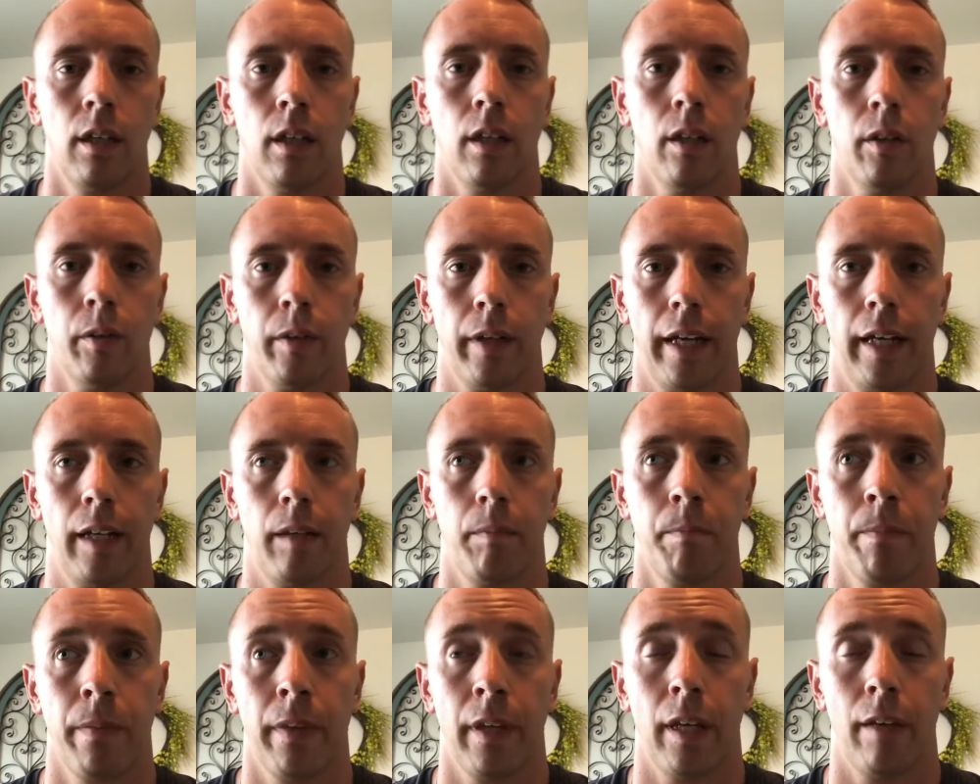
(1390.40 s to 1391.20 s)
Okay.
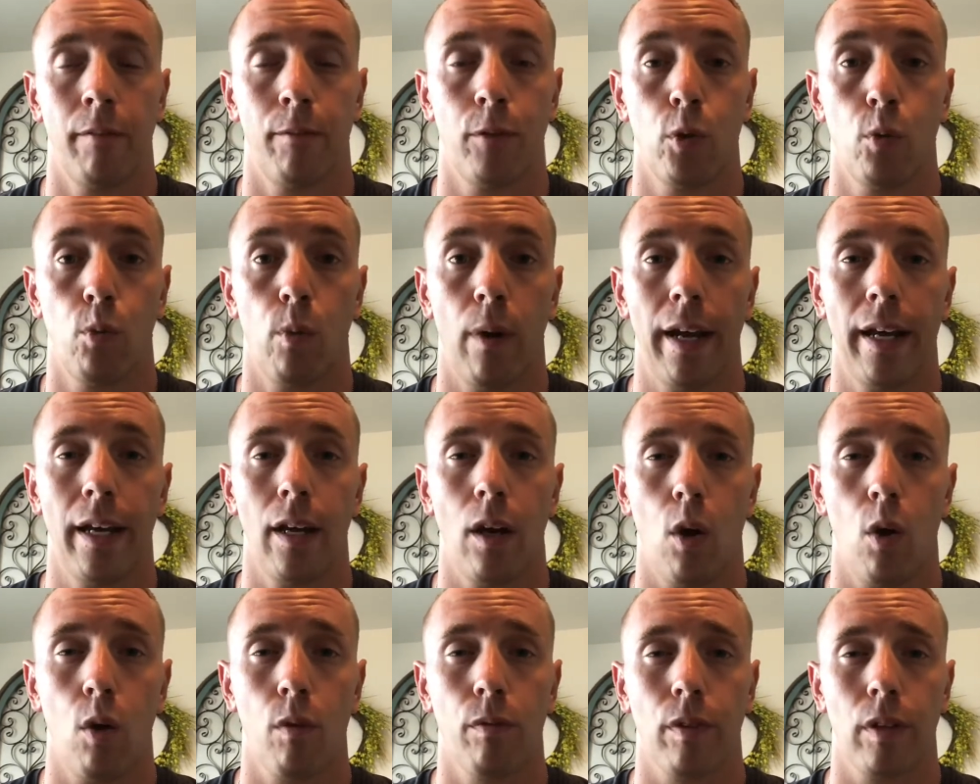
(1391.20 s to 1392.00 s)
If you weigh
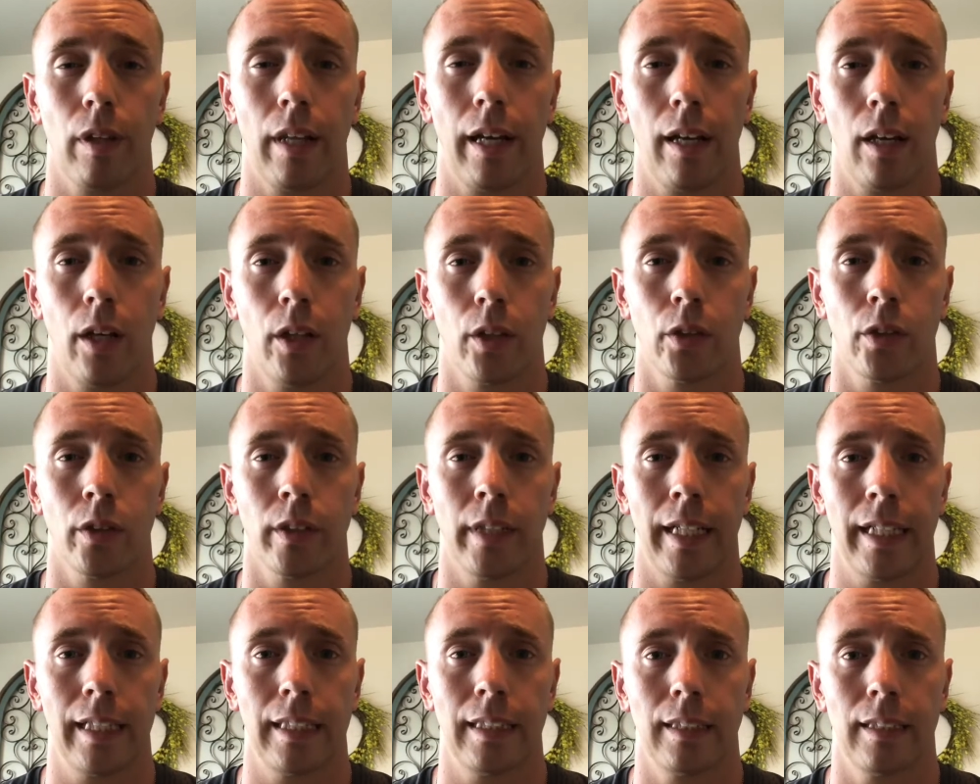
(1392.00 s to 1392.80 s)
over that
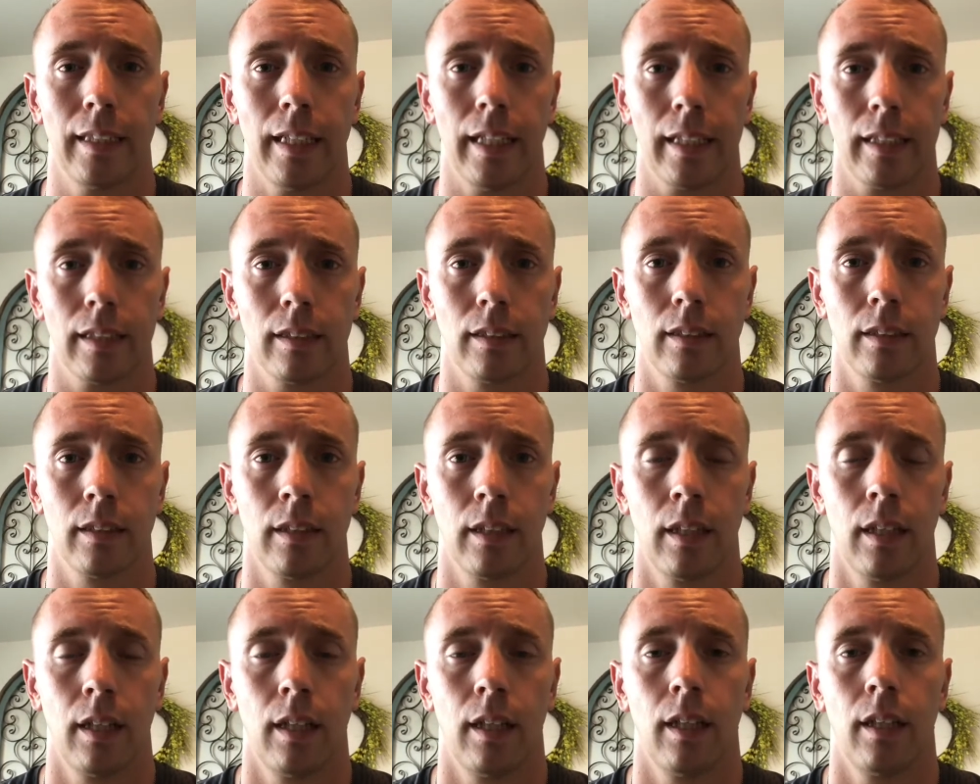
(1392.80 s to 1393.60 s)
186,
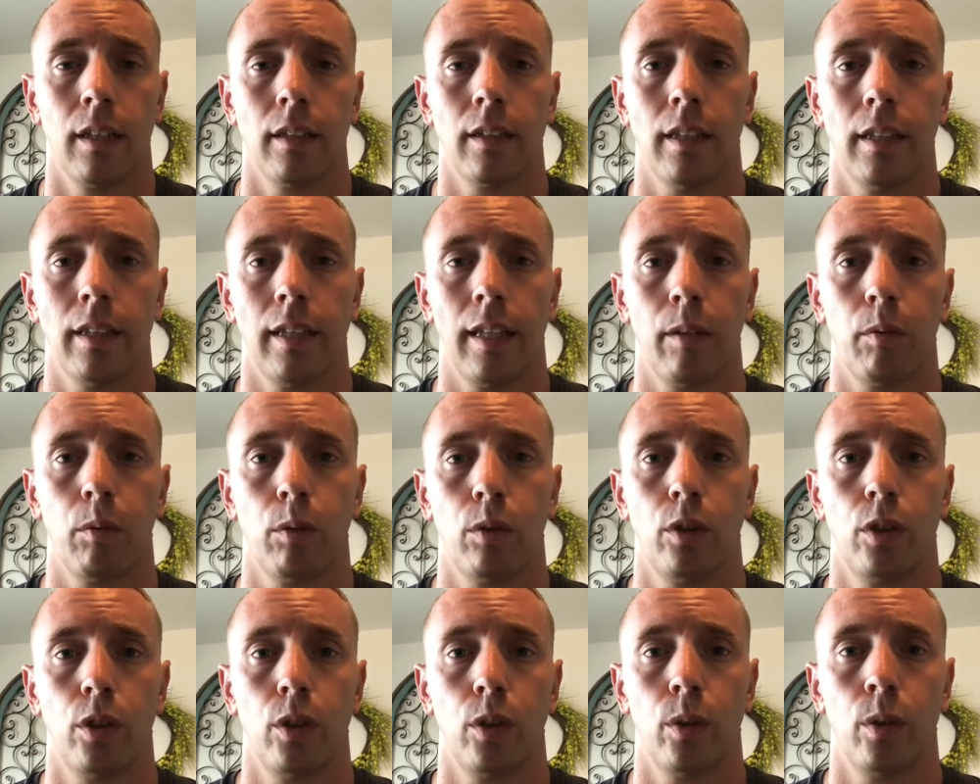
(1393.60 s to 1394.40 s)
then they
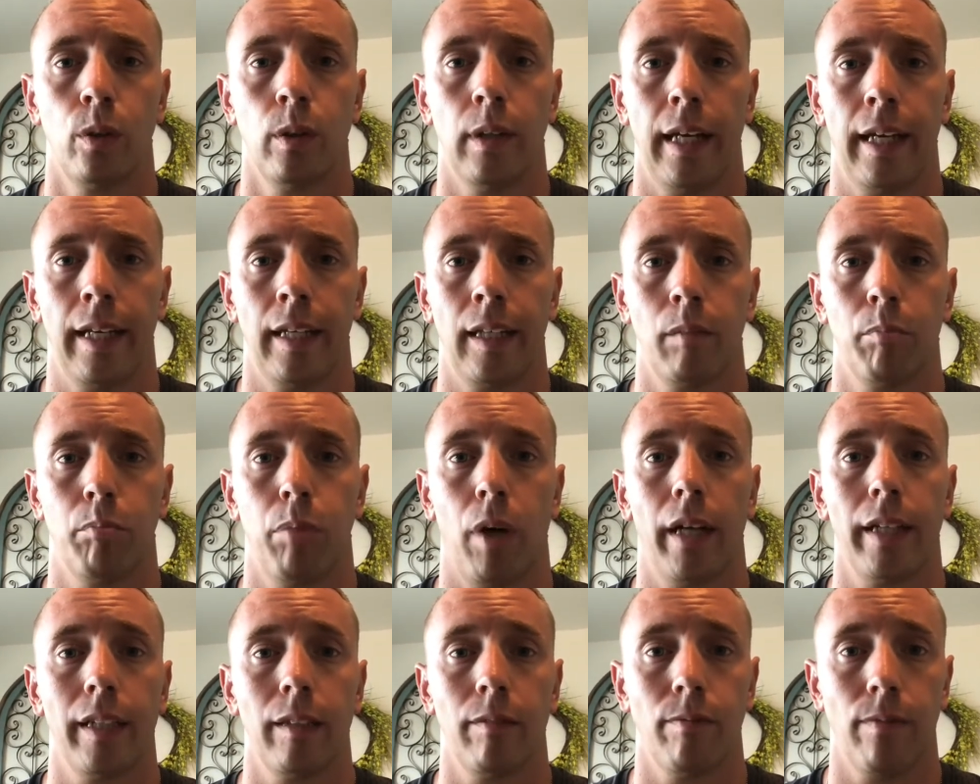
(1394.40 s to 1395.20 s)
will do a
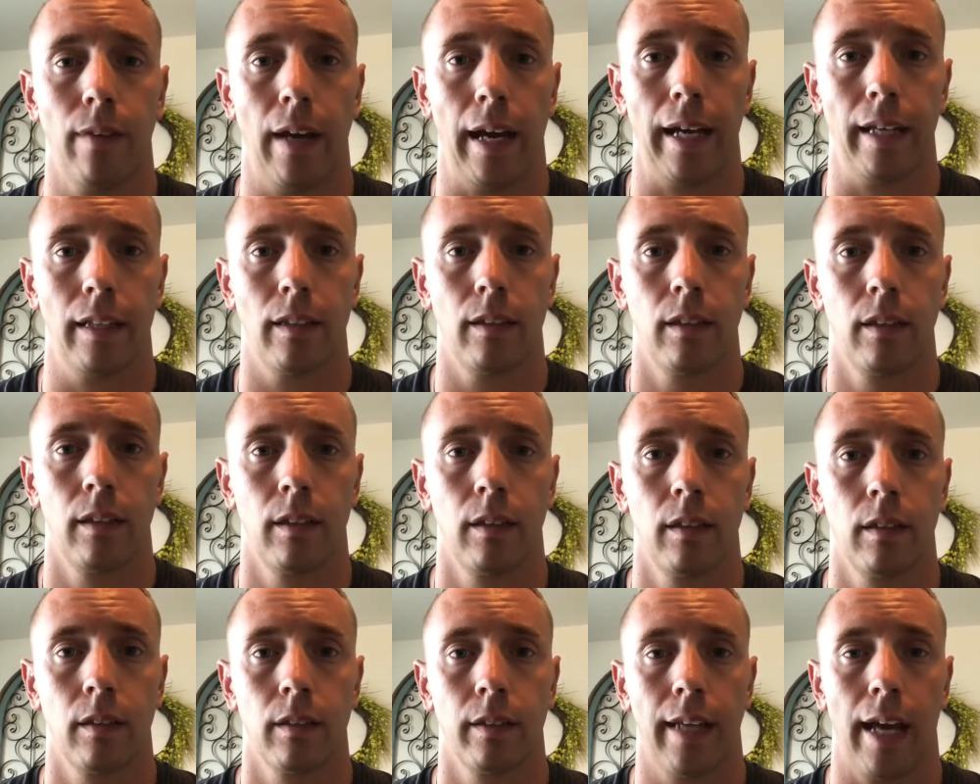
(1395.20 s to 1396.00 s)
body fat
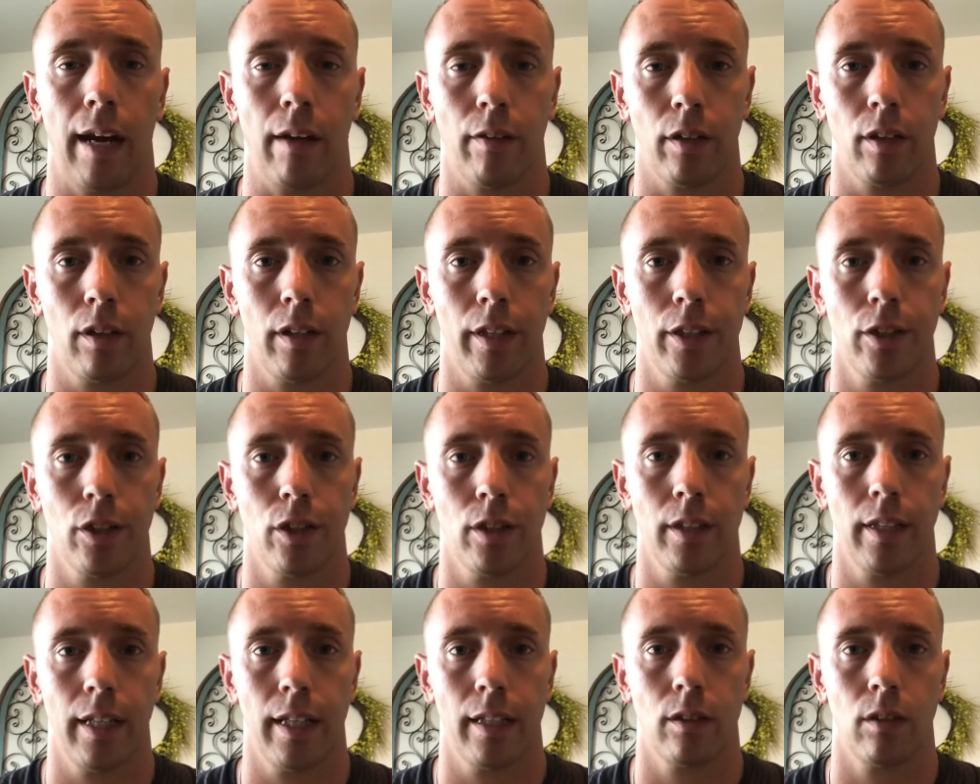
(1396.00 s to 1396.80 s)

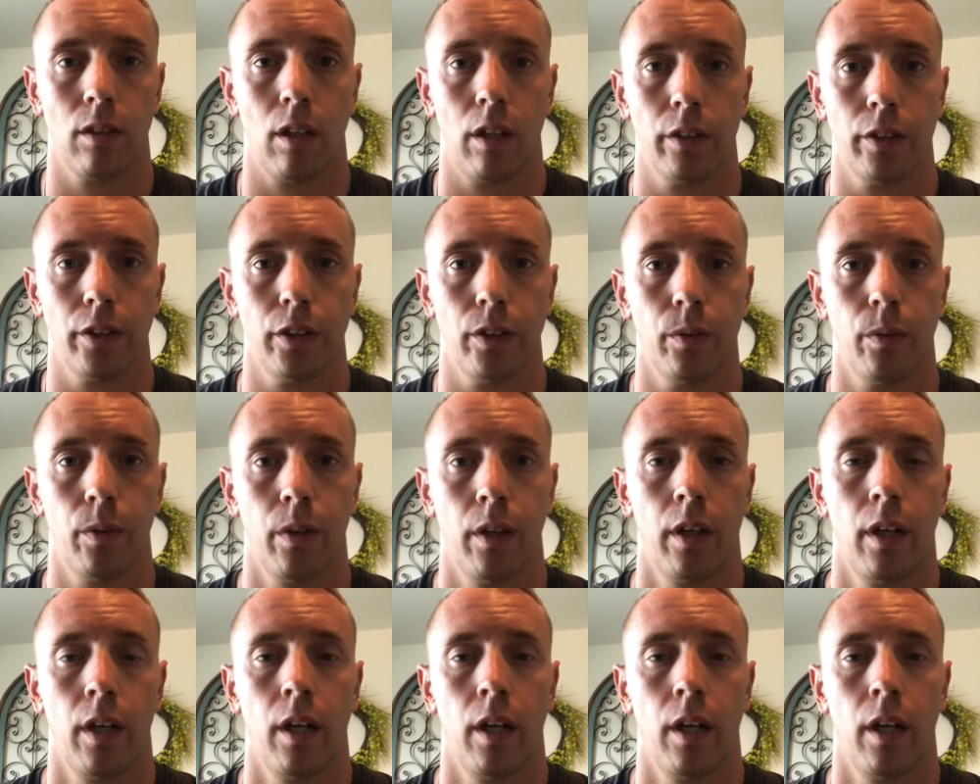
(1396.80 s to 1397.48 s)
calculation test on you.